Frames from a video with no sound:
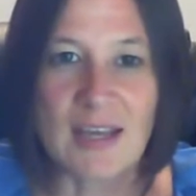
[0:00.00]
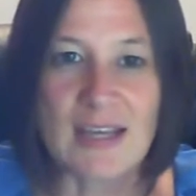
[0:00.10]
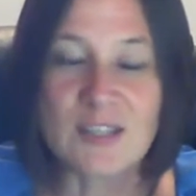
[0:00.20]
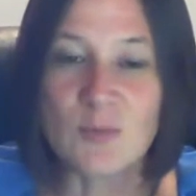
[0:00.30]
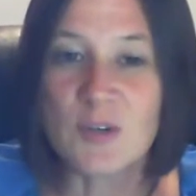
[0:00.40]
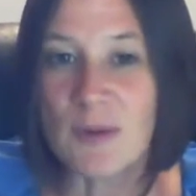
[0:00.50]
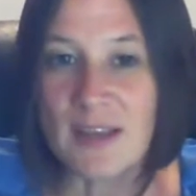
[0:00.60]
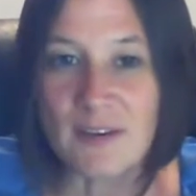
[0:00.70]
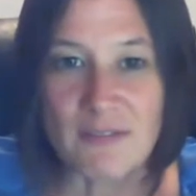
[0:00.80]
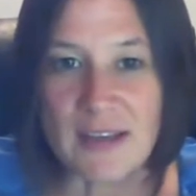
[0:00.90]
It's which
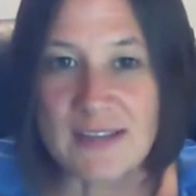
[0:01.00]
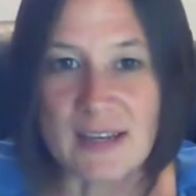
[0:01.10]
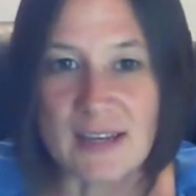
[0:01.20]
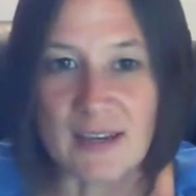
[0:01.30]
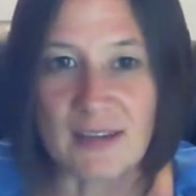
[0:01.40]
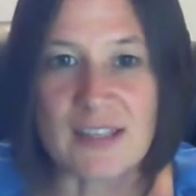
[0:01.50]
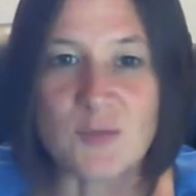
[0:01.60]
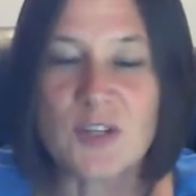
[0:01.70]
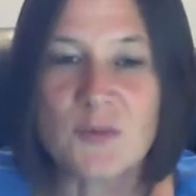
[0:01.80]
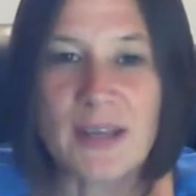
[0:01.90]
way you're facing. It's
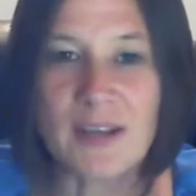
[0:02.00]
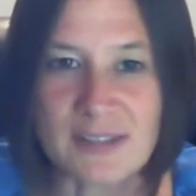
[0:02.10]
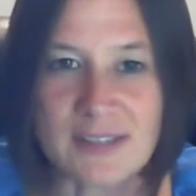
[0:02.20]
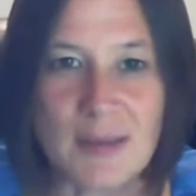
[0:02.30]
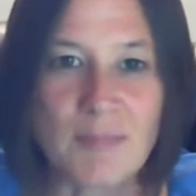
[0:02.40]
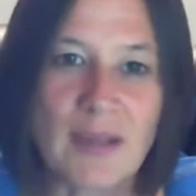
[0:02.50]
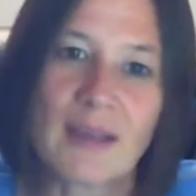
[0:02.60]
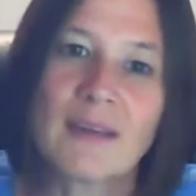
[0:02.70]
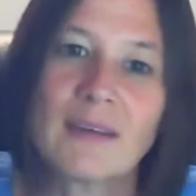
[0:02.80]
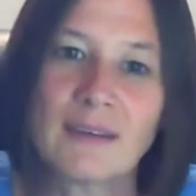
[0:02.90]
which way you're stepping.